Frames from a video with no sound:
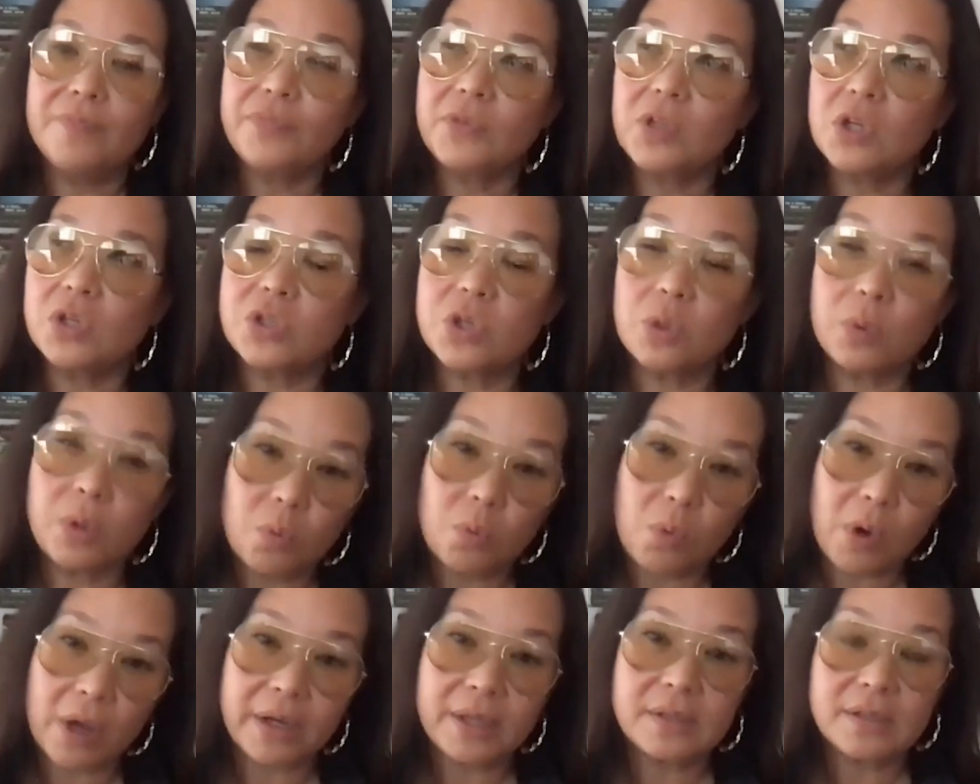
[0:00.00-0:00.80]
So we
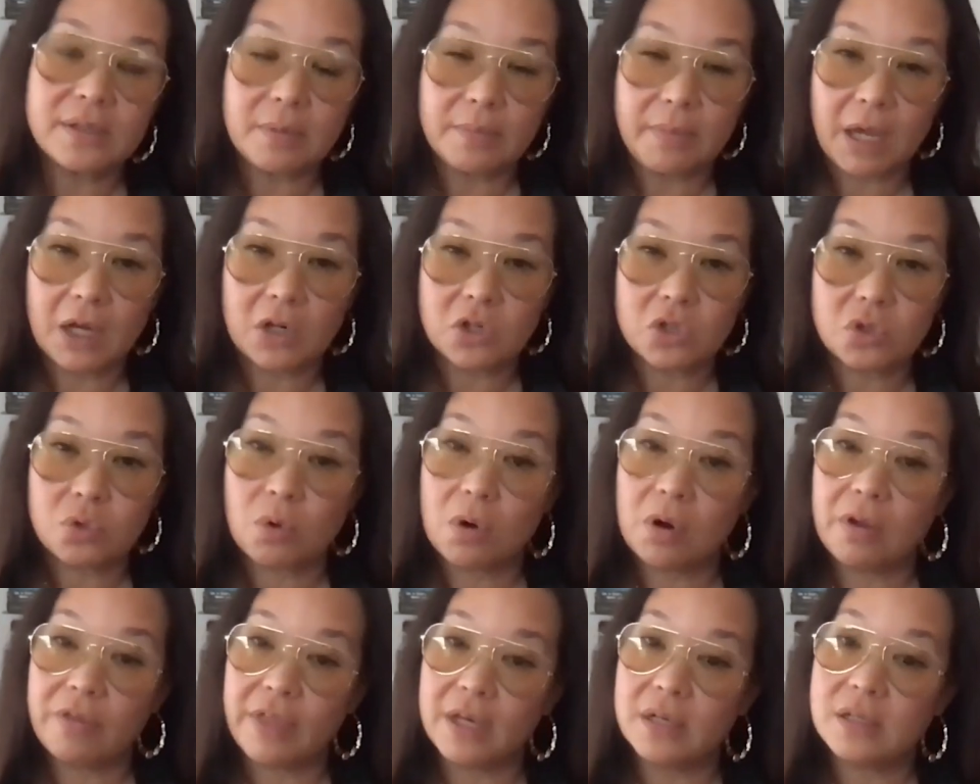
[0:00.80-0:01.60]
wanted to make
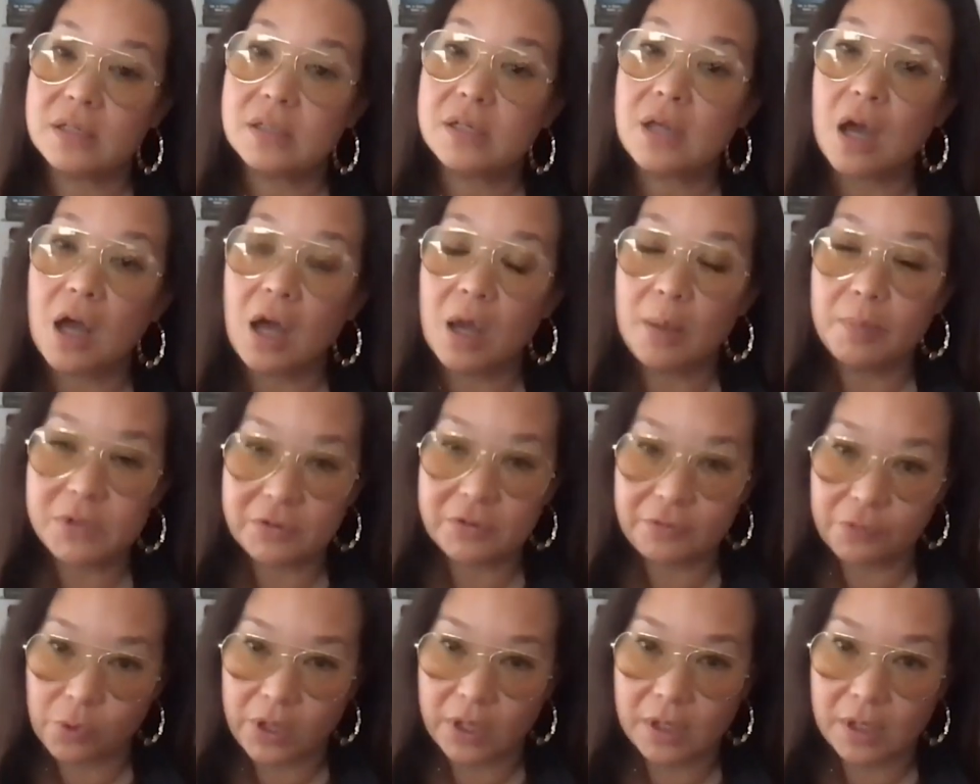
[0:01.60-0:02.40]
sure that Tom's
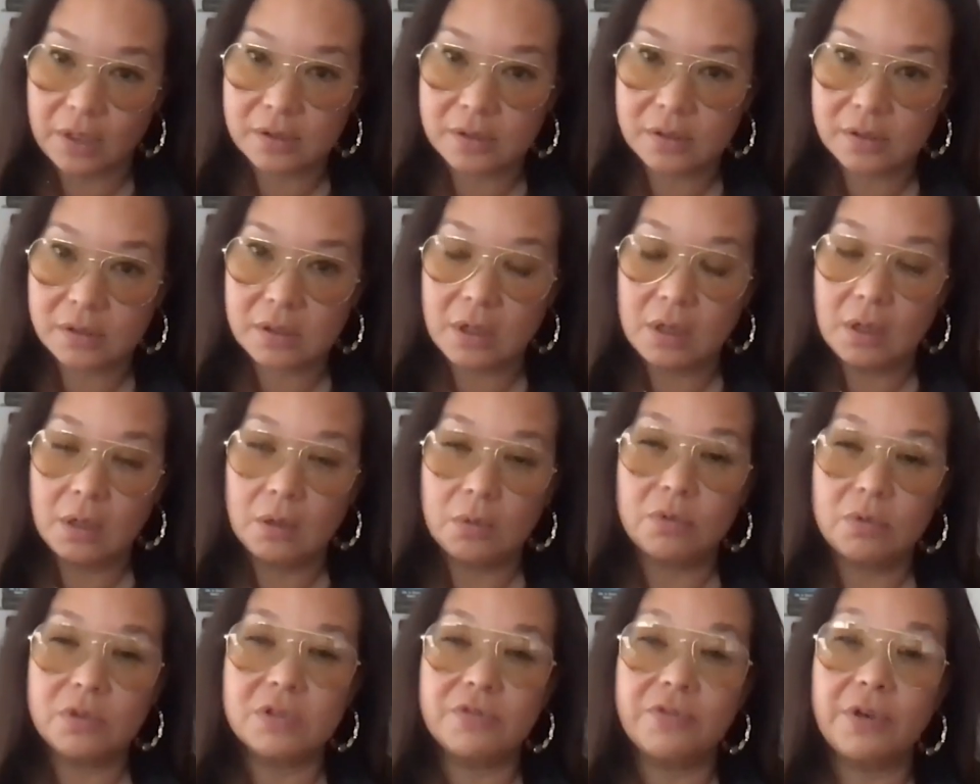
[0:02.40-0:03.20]
voice
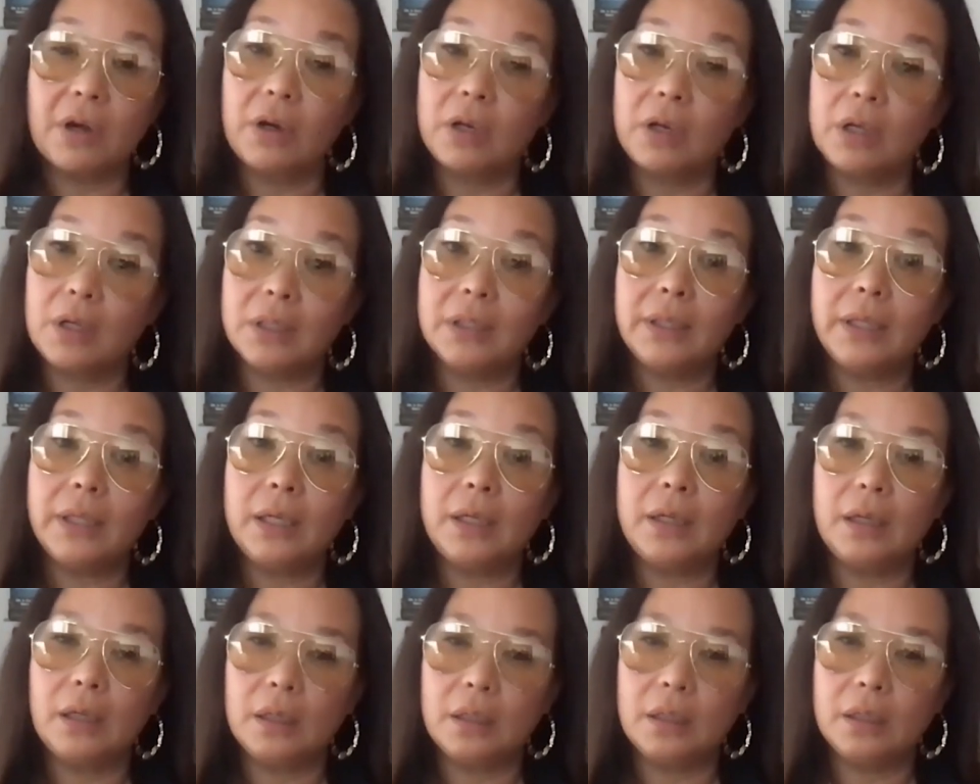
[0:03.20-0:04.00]
was very clean
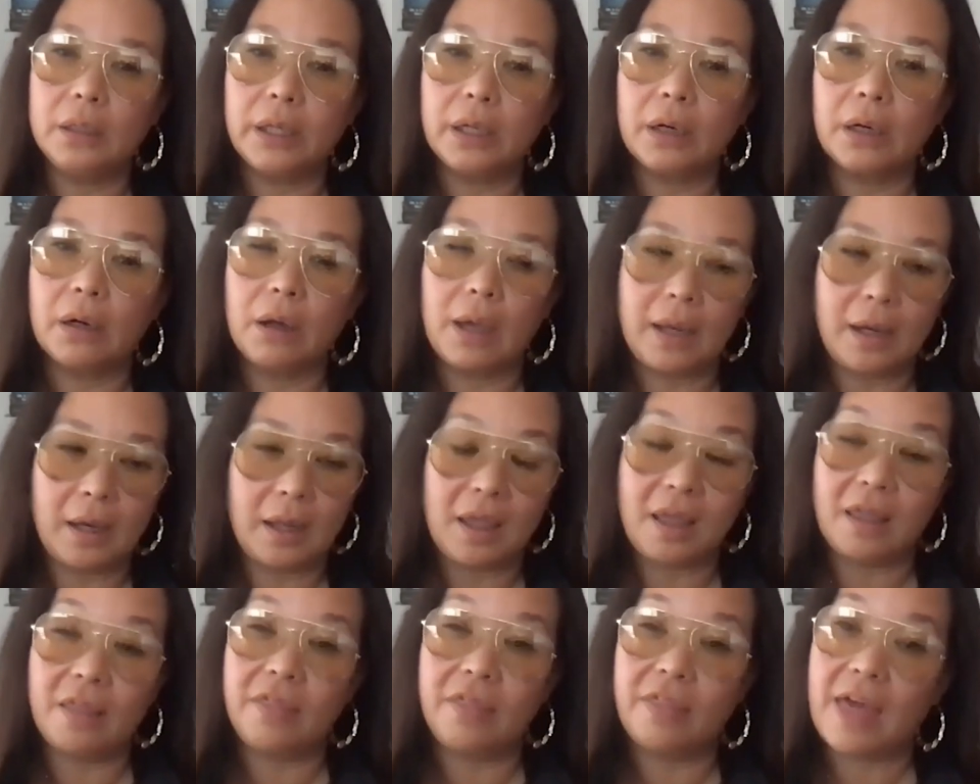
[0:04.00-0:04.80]
and clear and
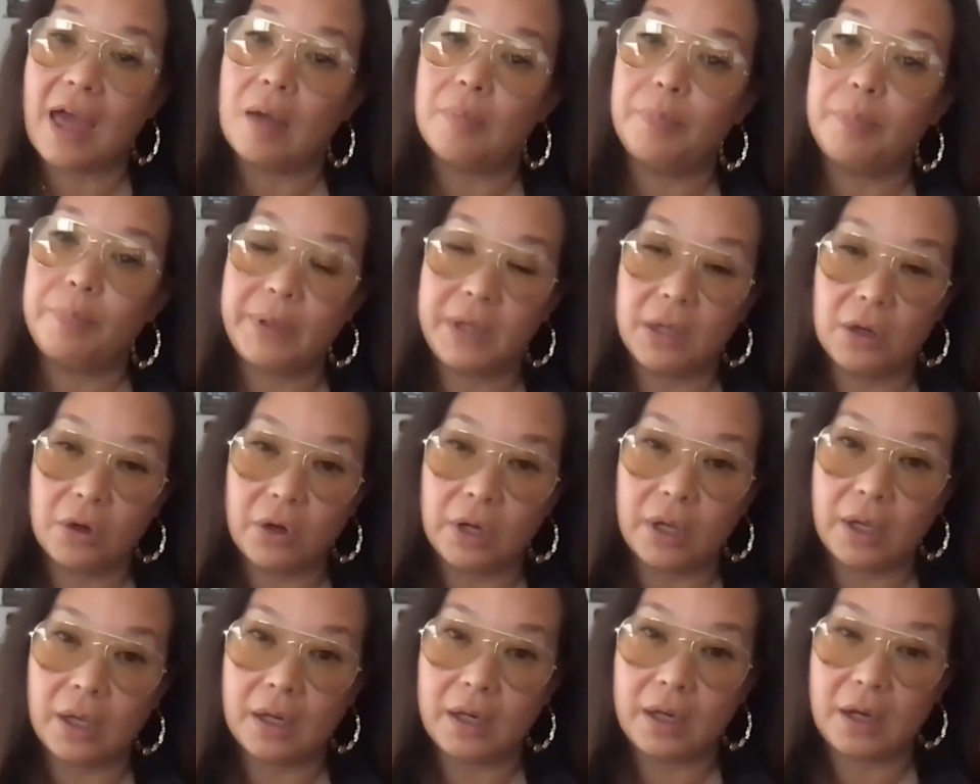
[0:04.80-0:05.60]
in that
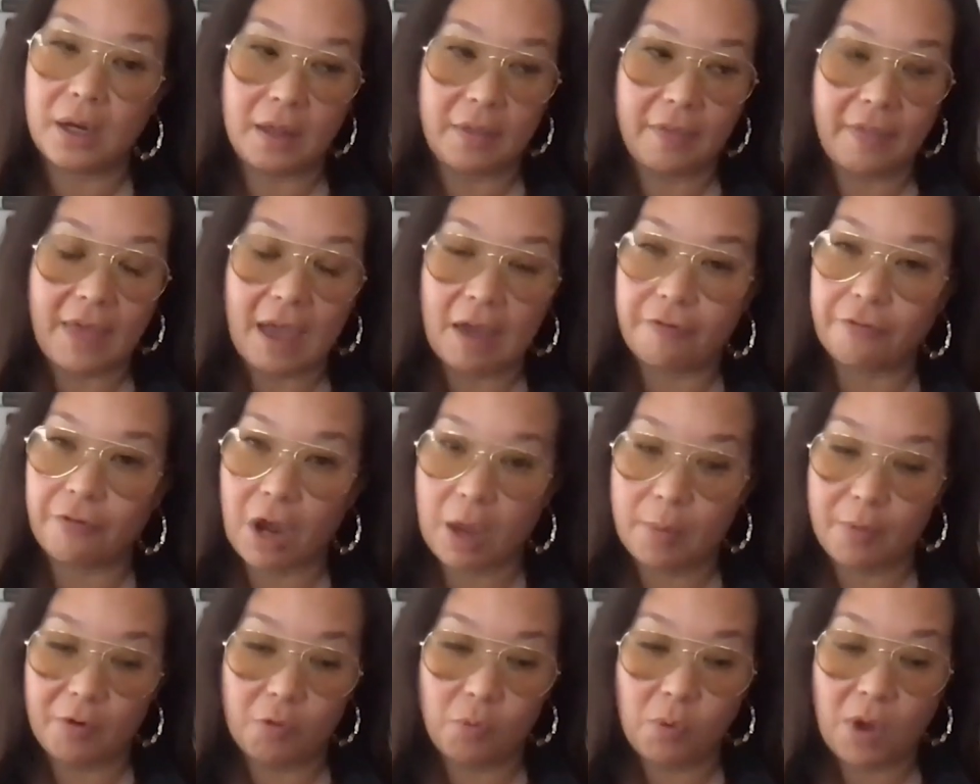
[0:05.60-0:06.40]
period and in that
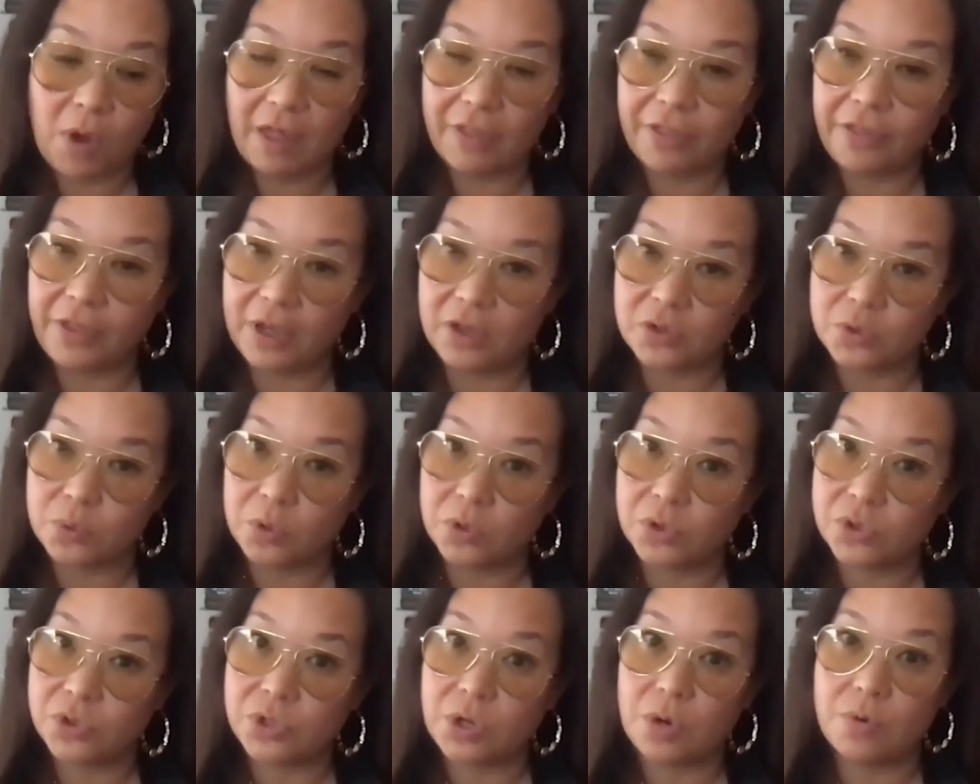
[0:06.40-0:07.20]
frame of while things were
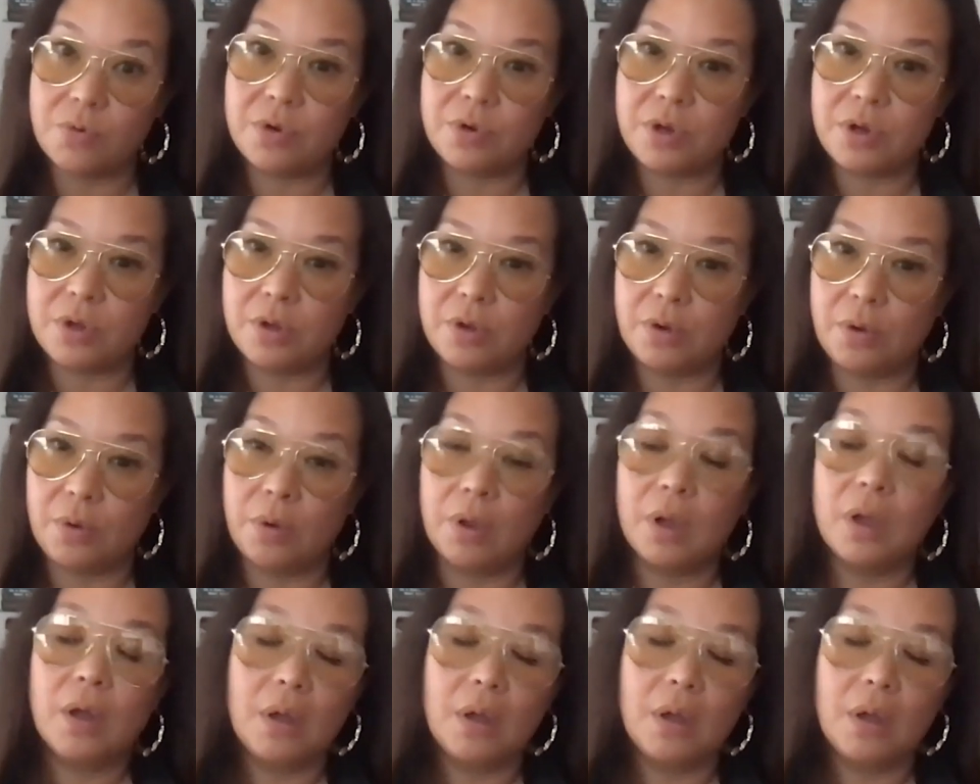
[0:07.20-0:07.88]
so new.